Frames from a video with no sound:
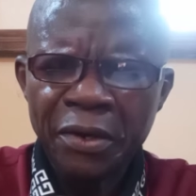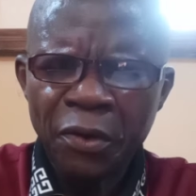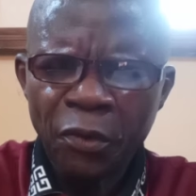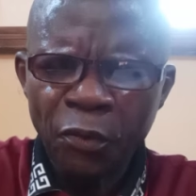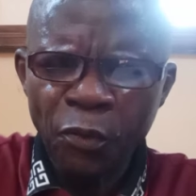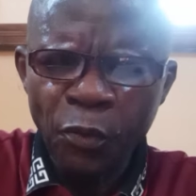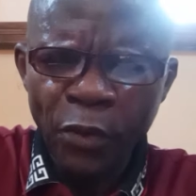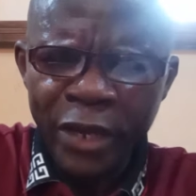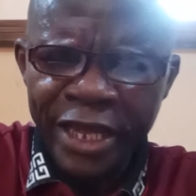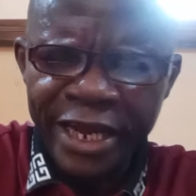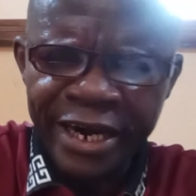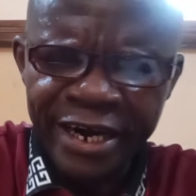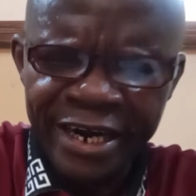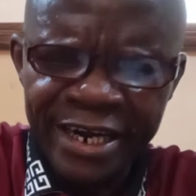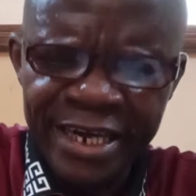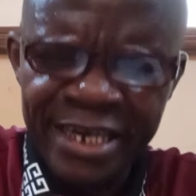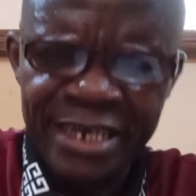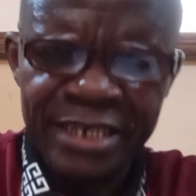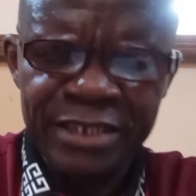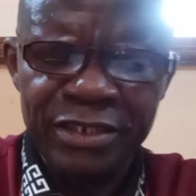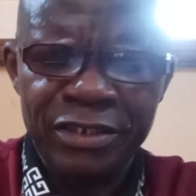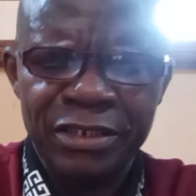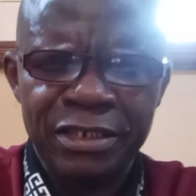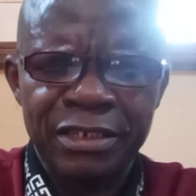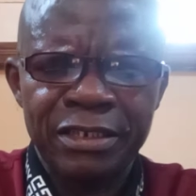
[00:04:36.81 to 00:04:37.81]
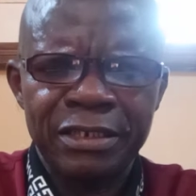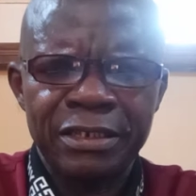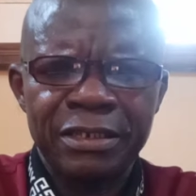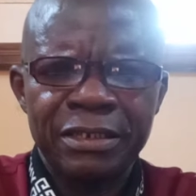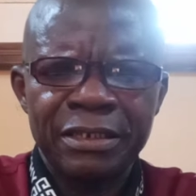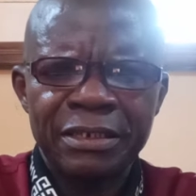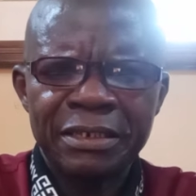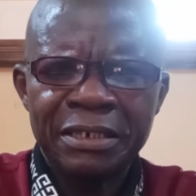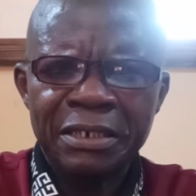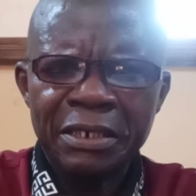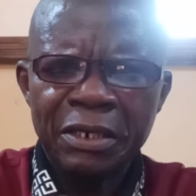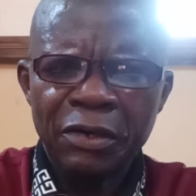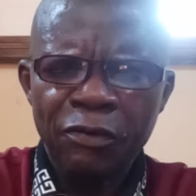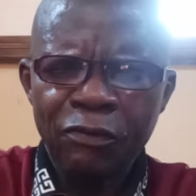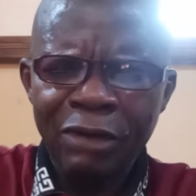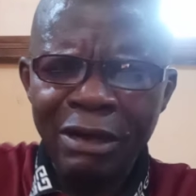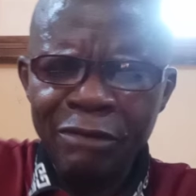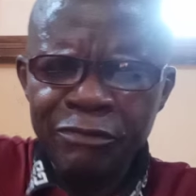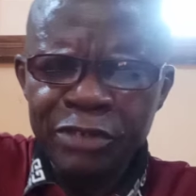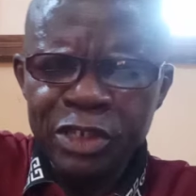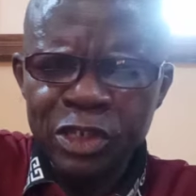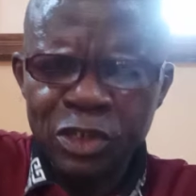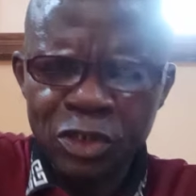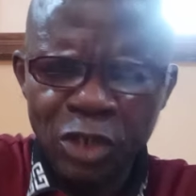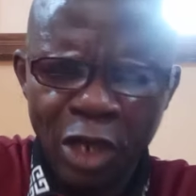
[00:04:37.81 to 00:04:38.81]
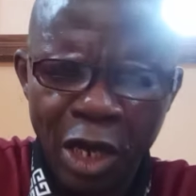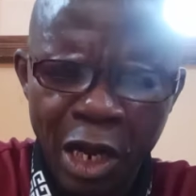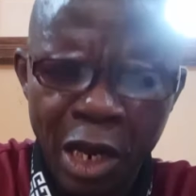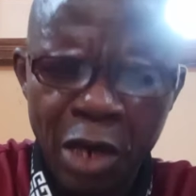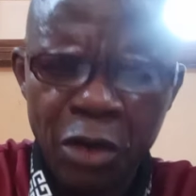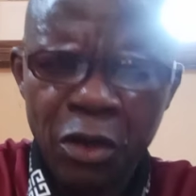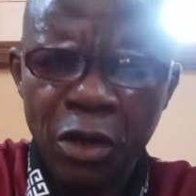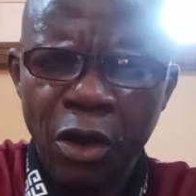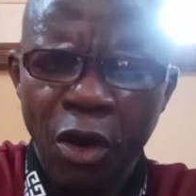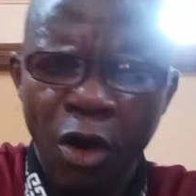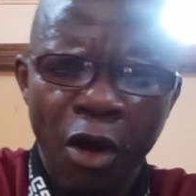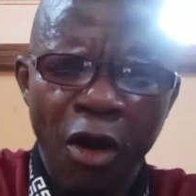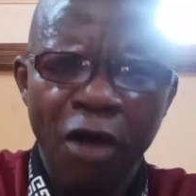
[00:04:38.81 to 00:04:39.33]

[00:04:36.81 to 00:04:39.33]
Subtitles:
Whereas, when we talk